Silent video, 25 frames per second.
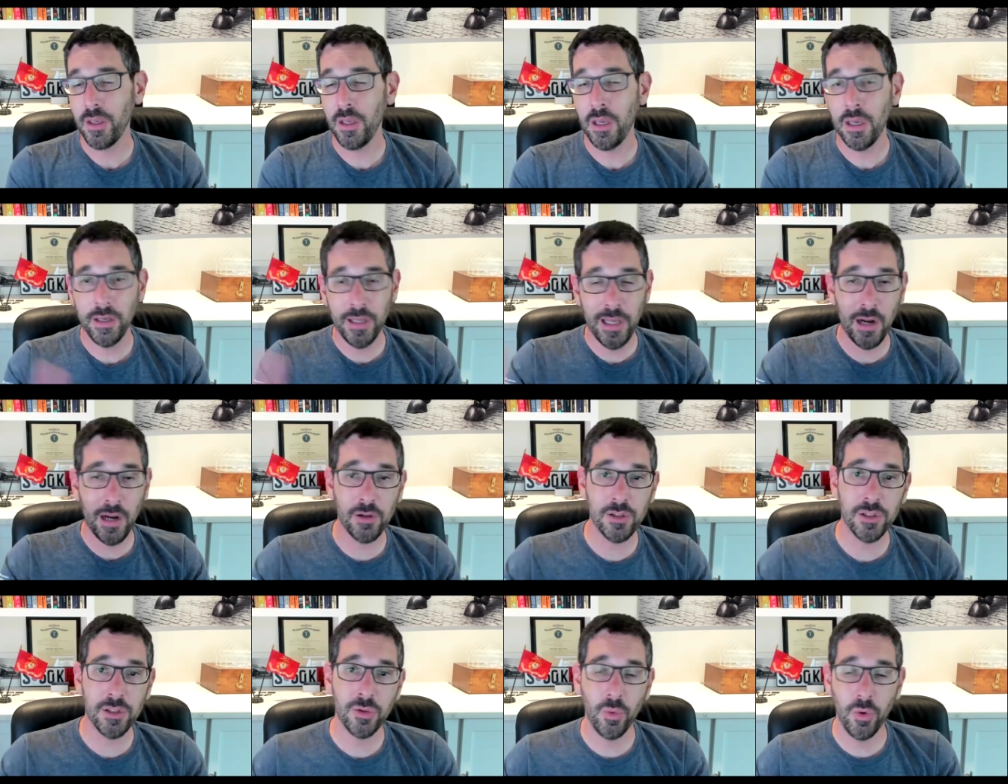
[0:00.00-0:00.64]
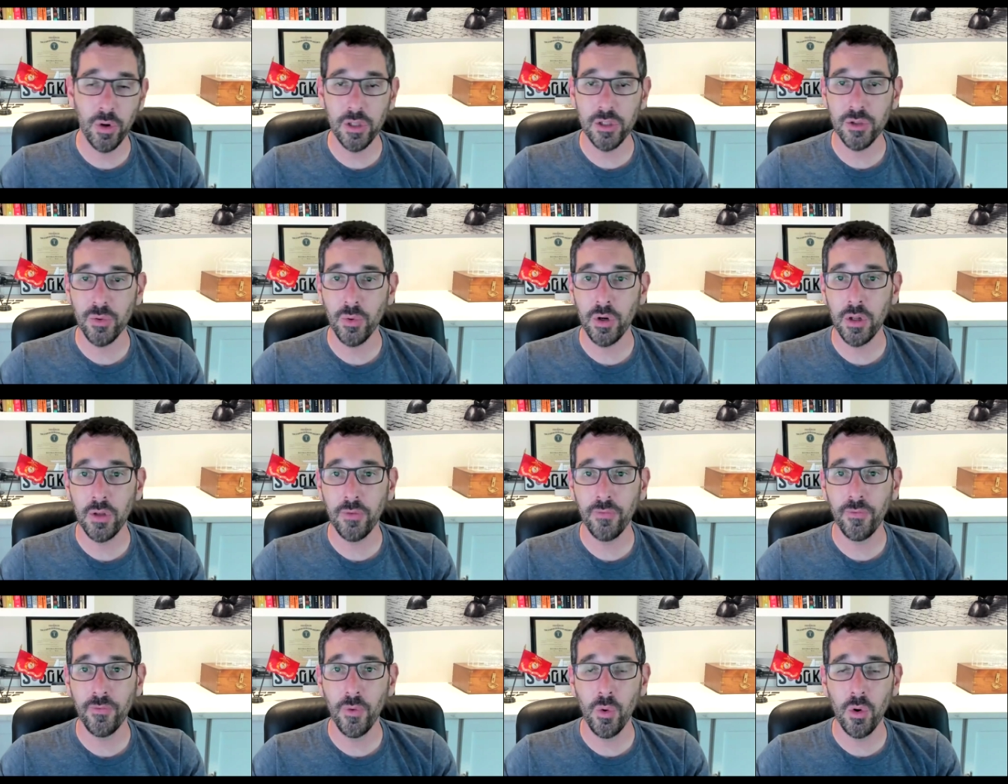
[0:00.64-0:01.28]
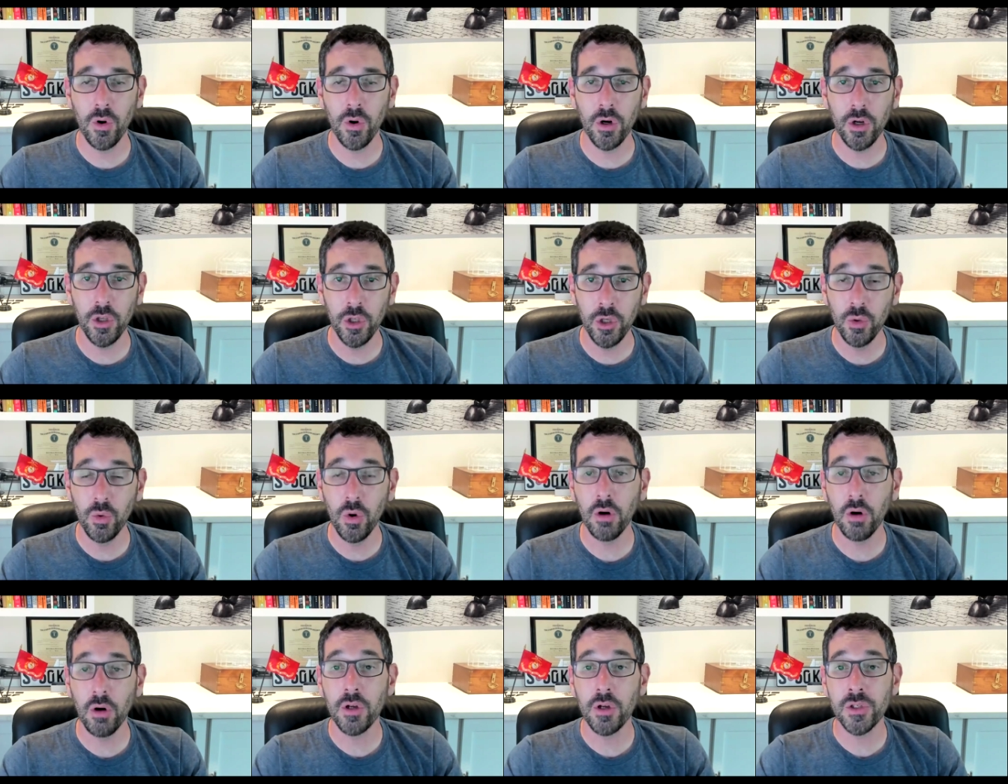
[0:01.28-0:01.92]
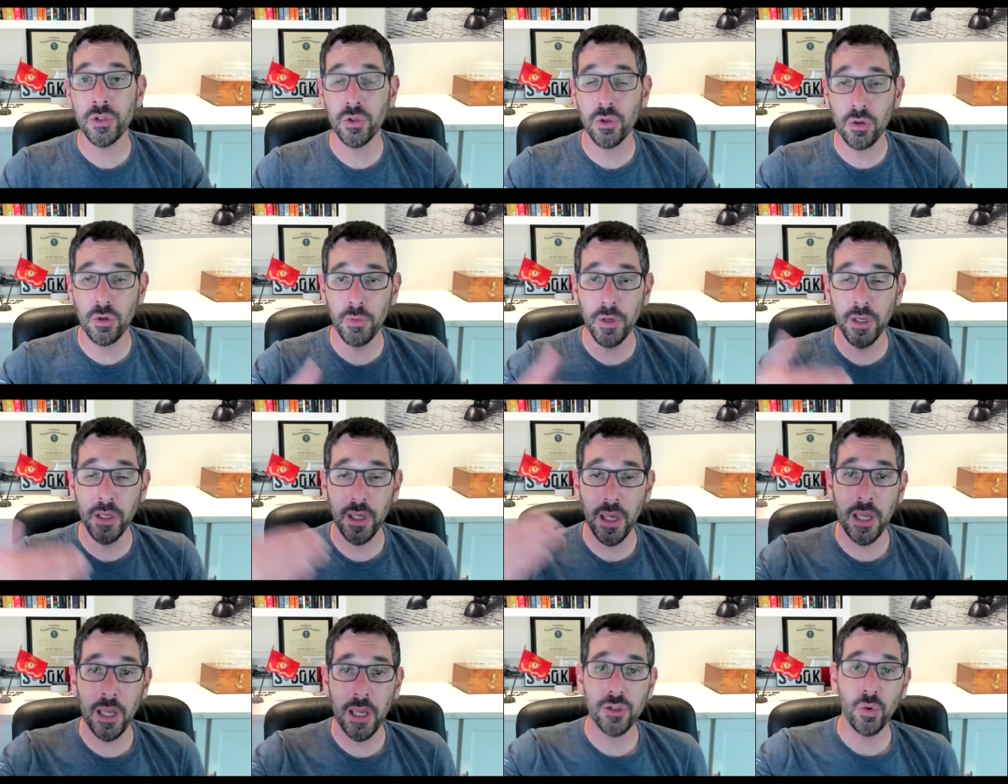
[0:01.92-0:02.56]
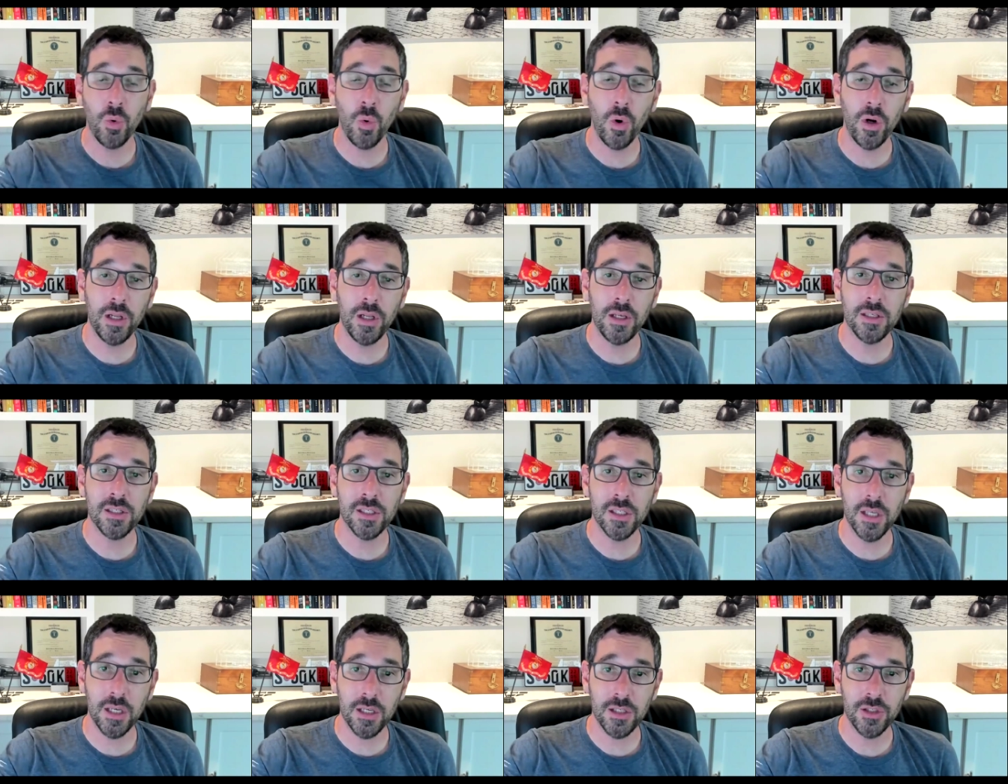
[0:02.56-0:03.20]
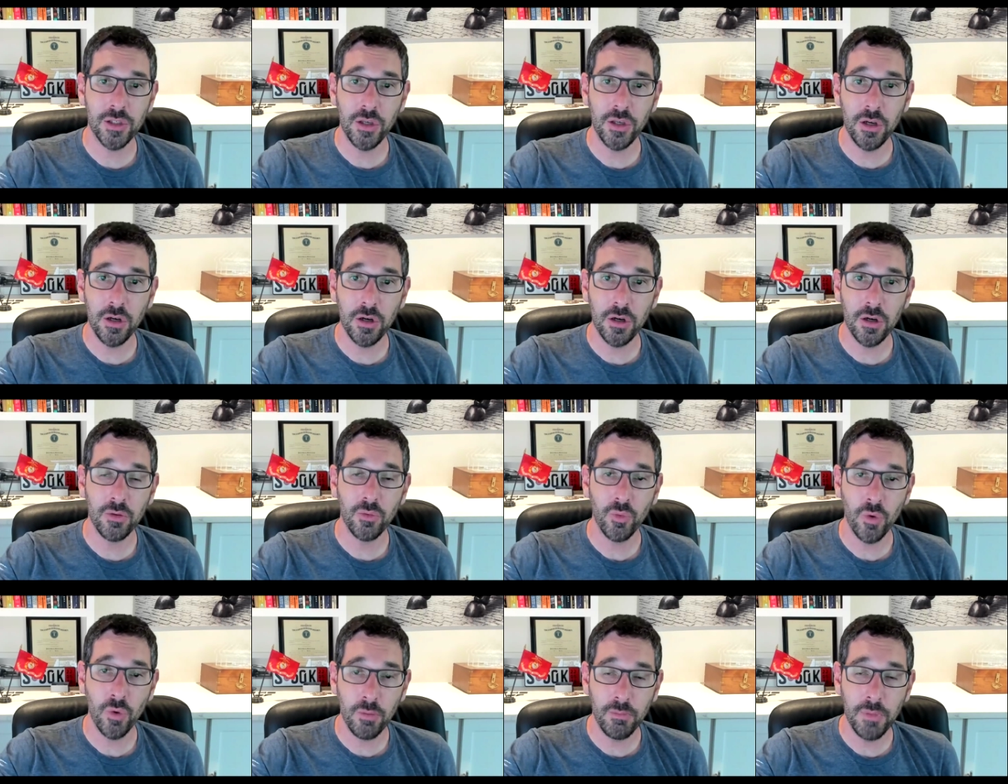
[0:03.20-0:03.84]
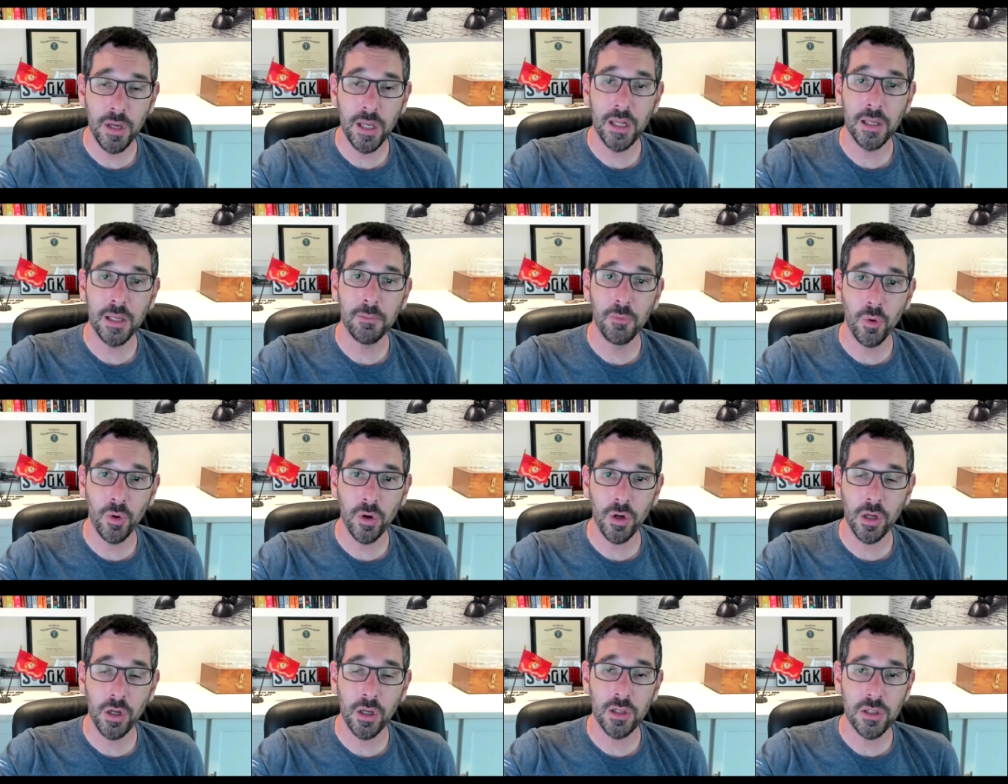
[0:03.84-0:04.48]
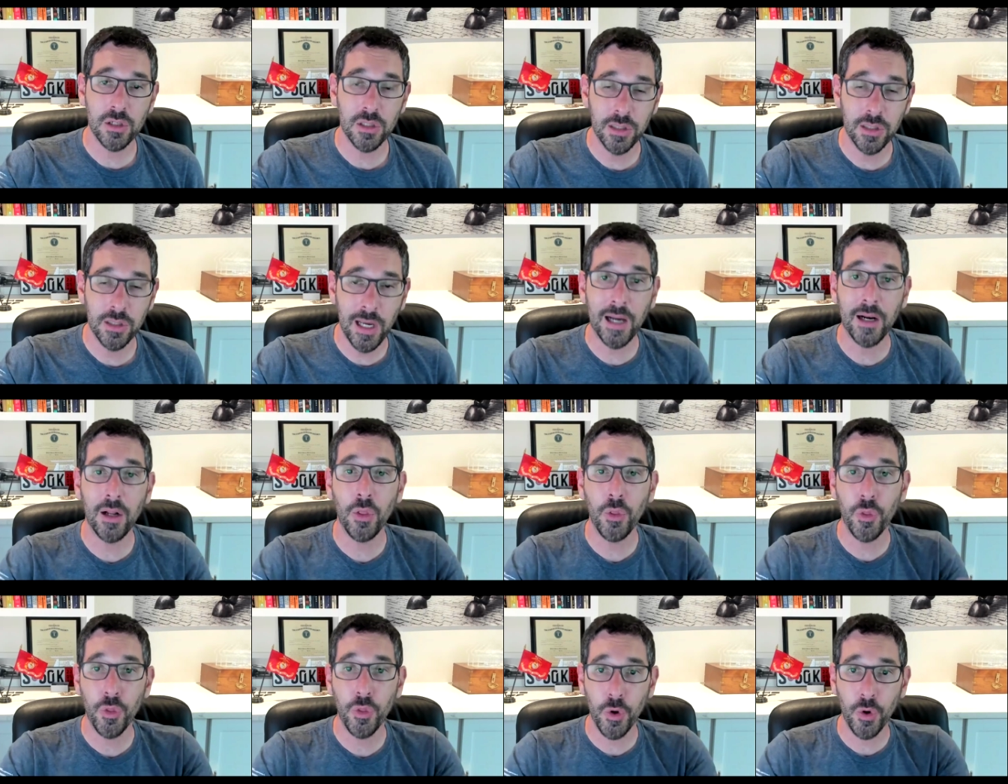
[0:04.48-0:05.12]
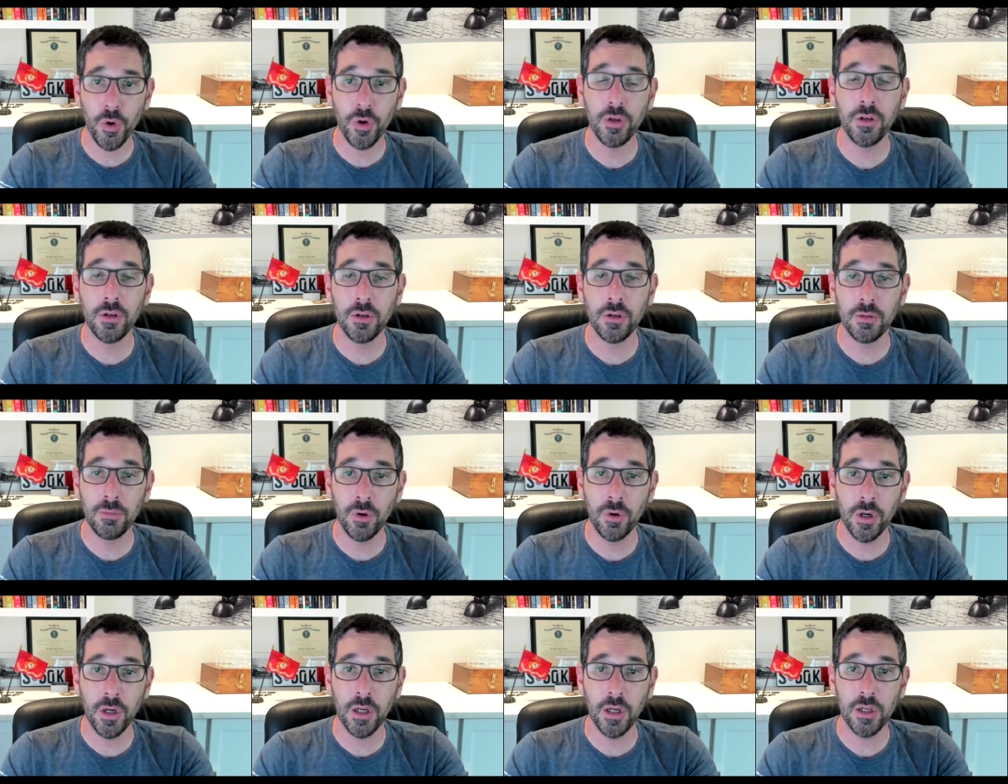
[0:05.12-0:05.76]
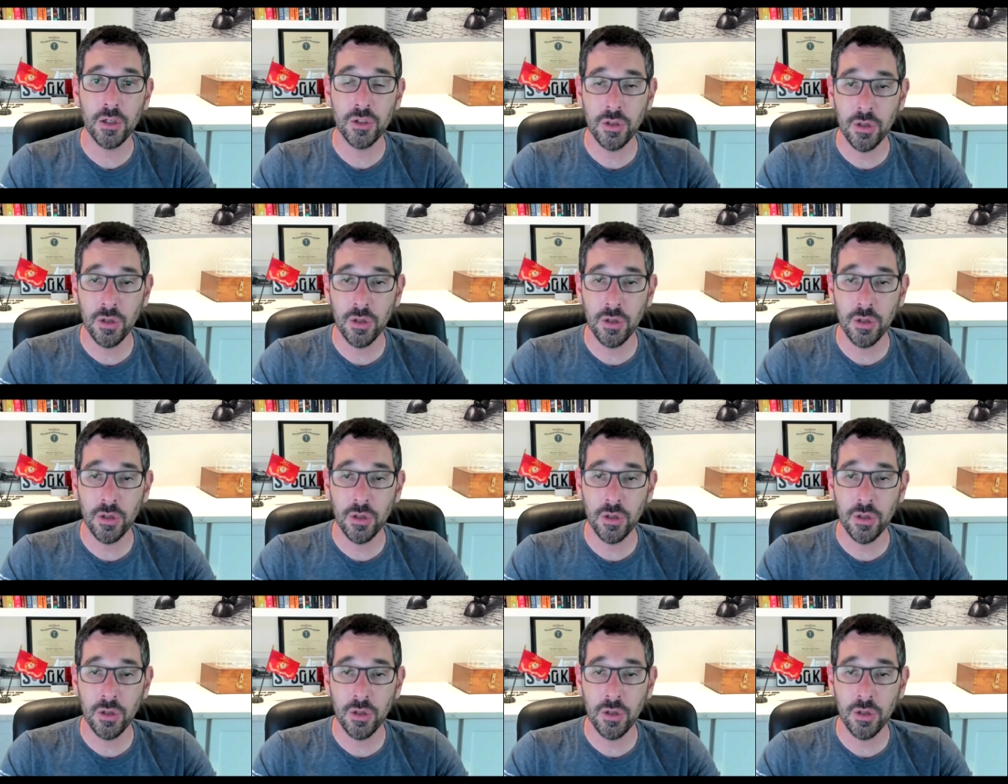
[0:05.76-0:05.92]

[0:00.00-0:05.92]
and now it's 2024, you are assuming a 26-year remaining mortgage, not a 30-year mortgage.